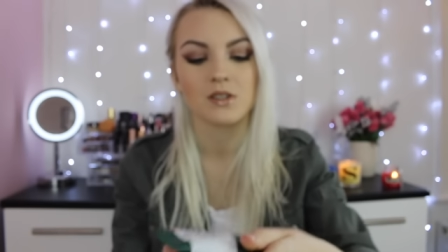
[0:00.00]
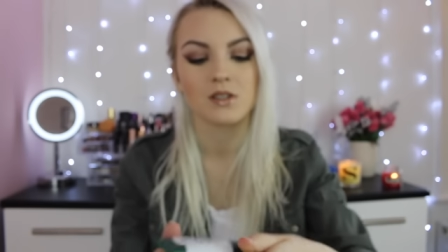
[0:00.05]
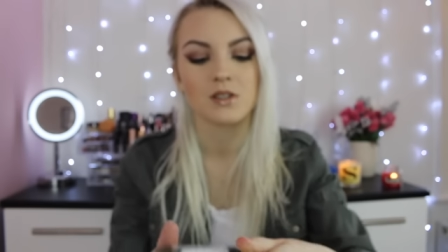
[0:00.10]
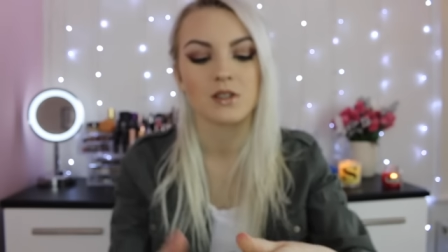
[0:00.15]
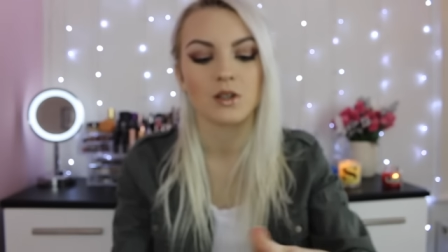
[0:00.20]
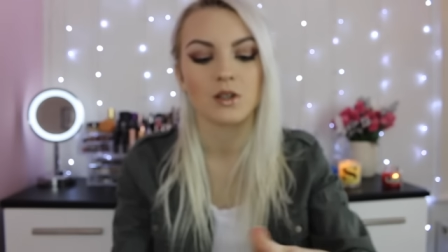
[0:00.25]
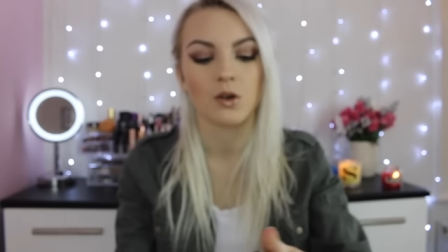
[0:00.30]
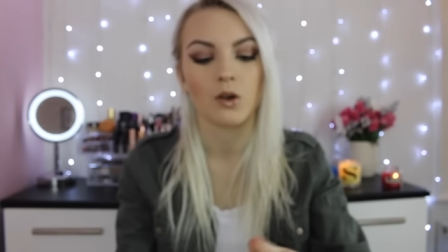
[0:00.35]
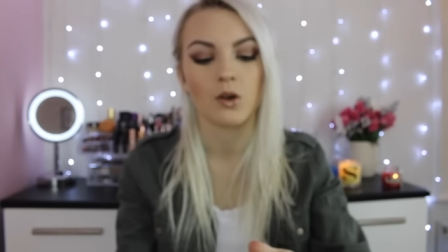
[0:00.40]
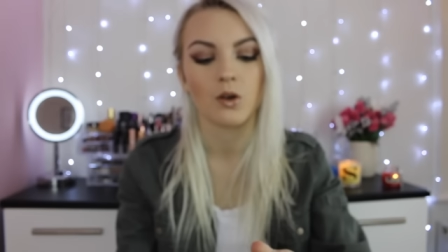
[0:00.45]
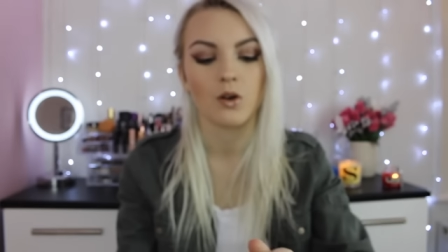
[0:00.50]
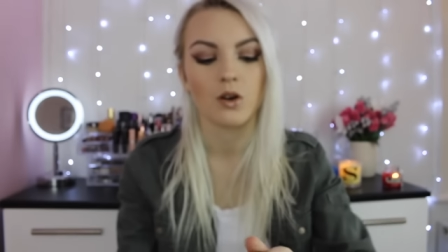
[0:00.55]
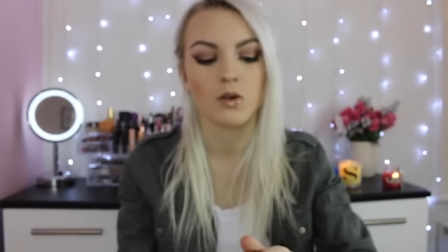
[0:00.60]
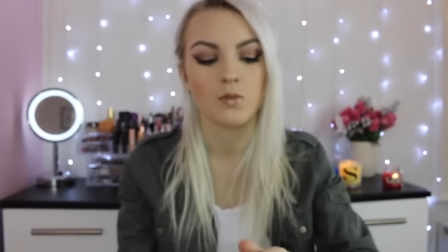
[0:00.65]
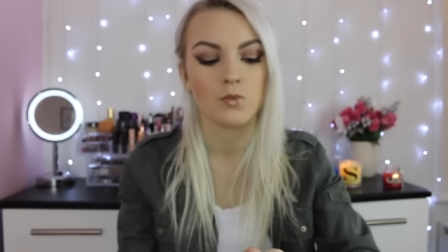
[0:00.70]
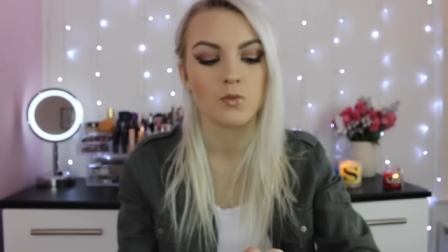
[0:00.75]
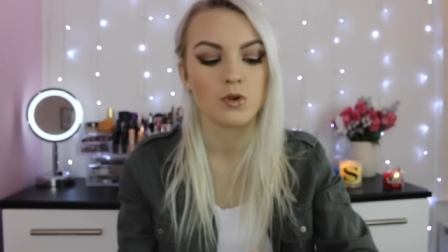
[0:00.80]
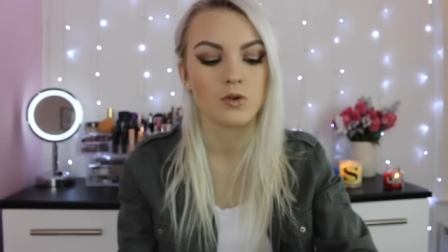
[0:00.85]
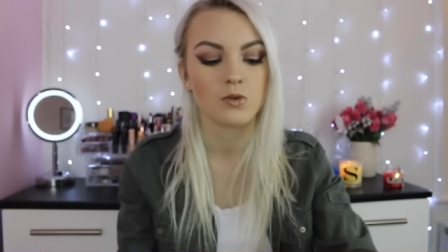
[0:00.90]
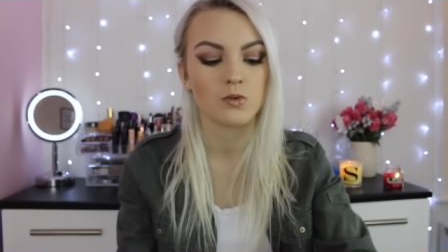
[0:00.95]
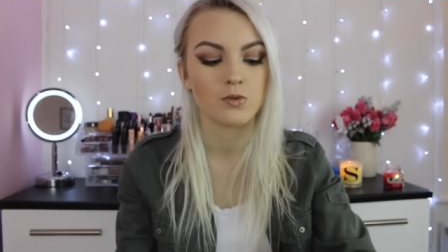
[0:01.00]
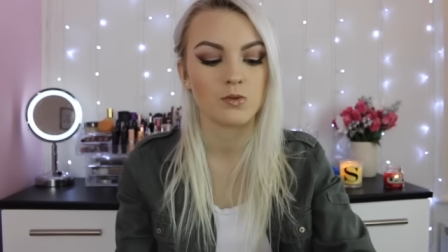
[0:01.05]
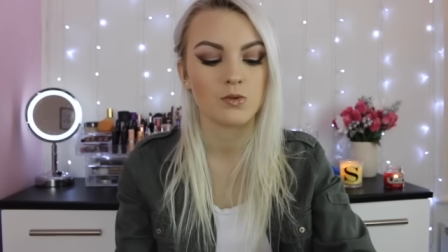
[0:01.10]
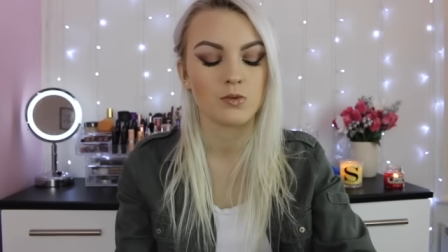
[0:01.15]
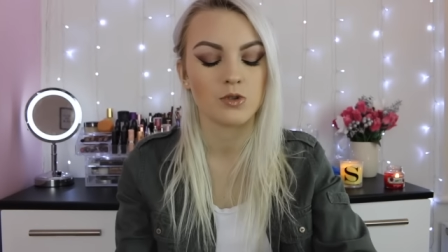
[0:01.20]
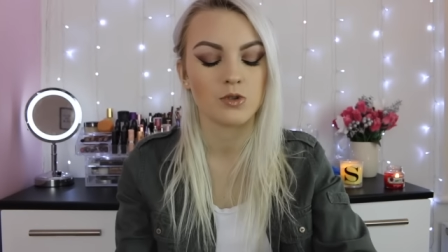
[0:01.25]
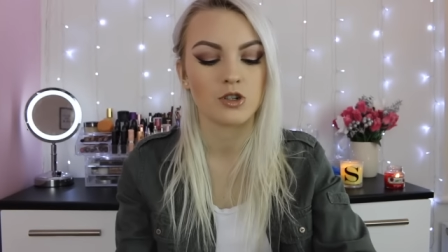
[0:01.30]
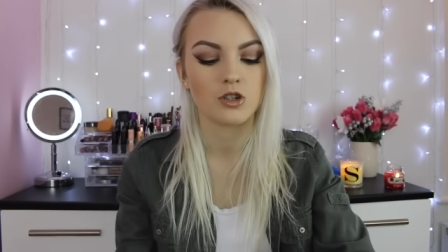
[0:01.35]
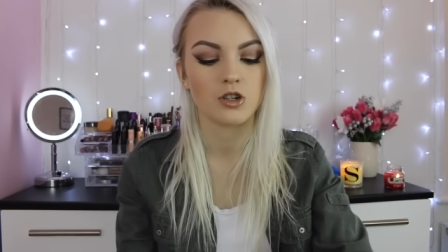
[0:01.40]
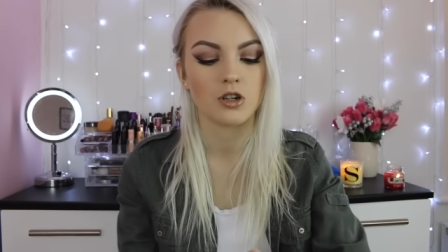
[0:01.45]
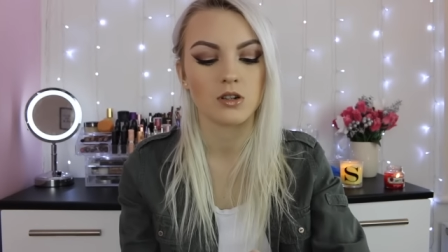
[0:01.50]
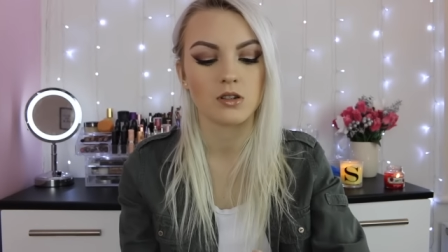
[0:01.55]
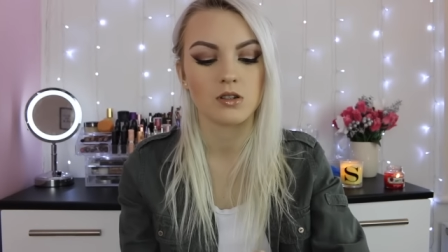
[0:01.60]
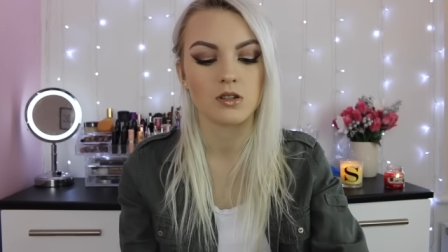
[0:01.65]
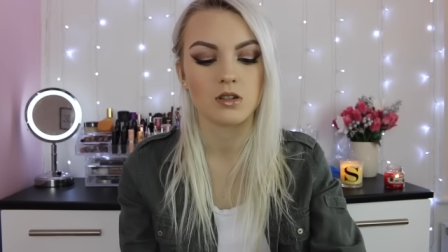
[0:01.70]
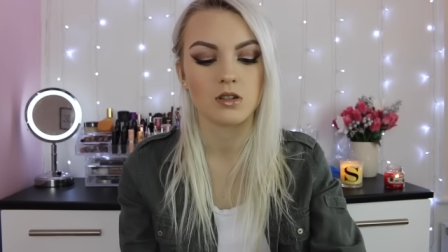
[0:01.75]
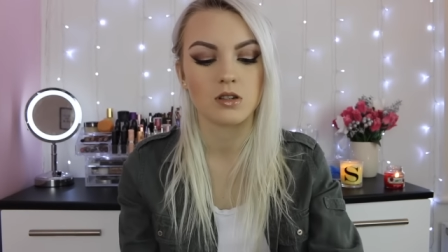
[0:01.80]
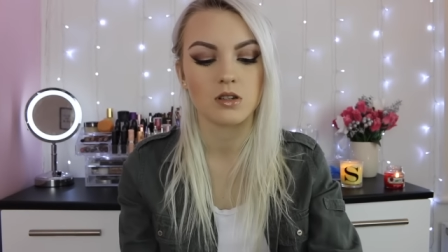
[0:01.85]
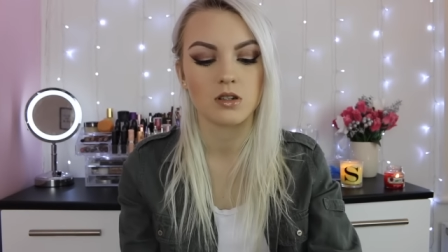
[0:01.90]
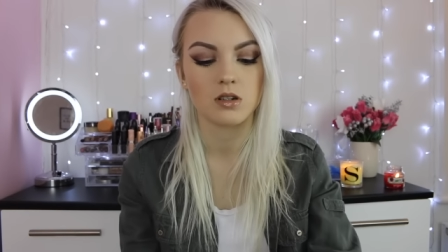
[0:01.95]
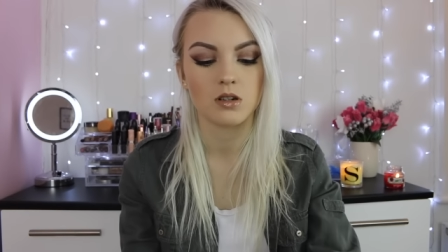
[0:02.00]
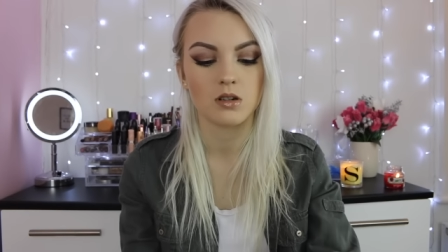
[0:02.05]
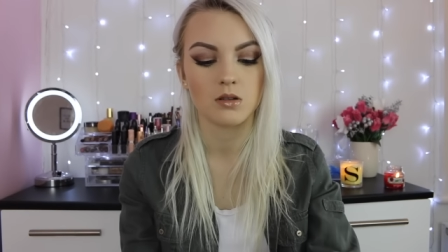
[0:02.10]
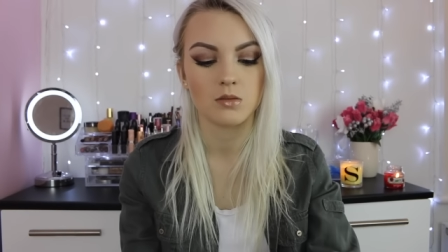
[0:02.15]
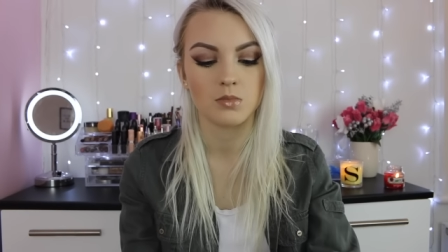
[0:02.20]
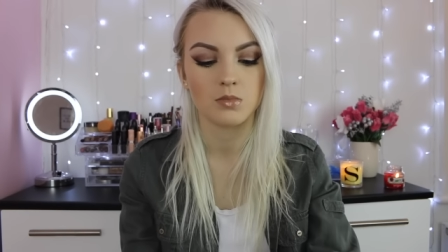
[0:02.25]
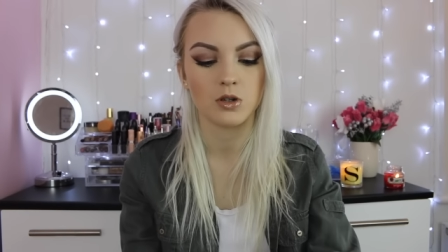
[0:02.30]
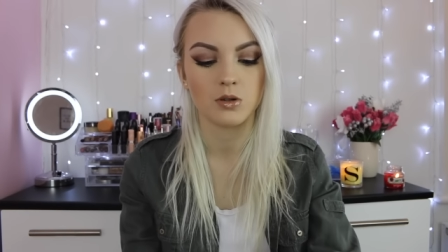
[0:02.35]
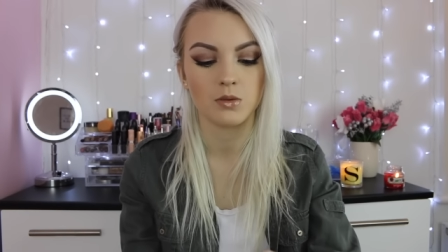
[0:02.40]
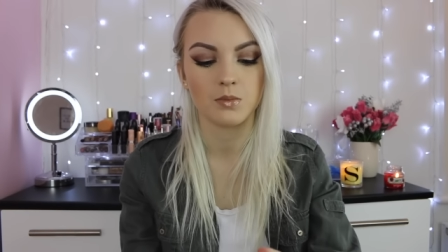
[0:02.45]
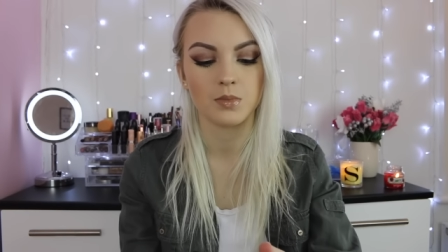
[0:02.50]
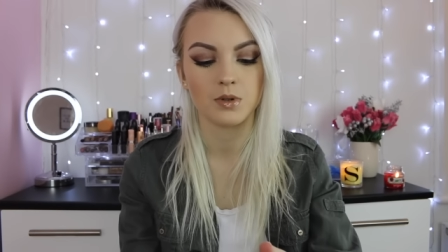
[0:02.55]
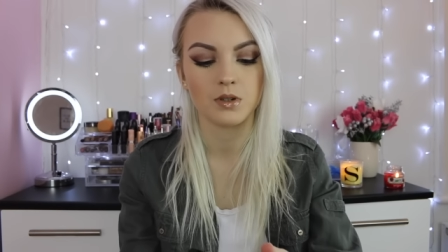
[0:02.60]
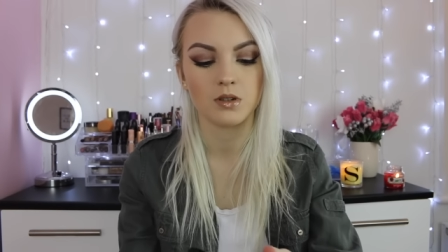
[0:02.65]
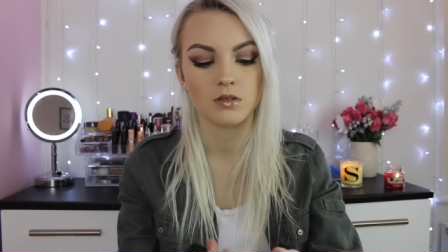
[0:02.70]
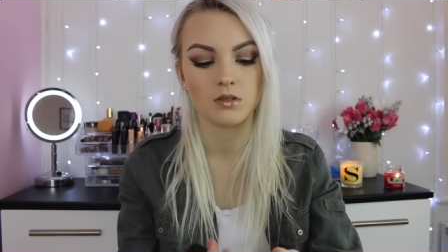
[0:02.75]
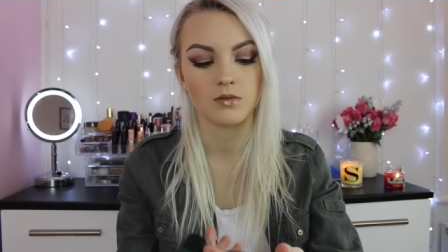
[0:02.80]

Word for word: so I will just pop,